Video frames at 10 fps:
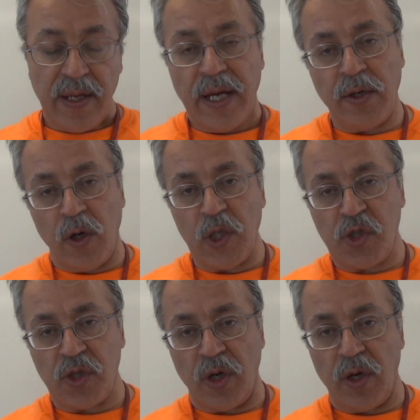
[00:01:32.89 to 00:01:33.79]
And
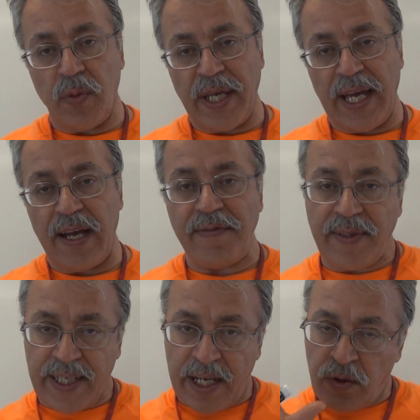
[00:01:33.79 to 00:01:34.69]
also we have
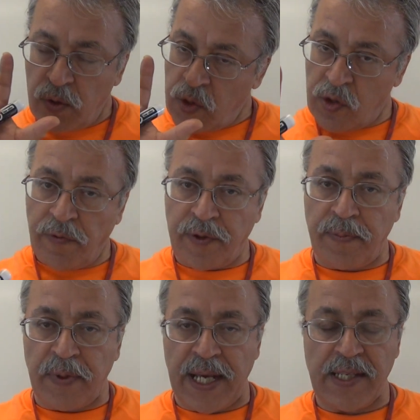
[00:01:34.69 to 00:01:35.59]
10 rules of
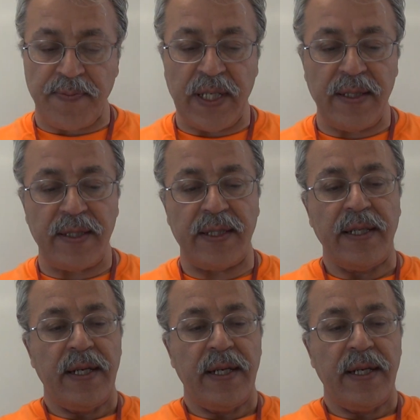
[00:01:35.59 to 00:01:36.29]
replacement.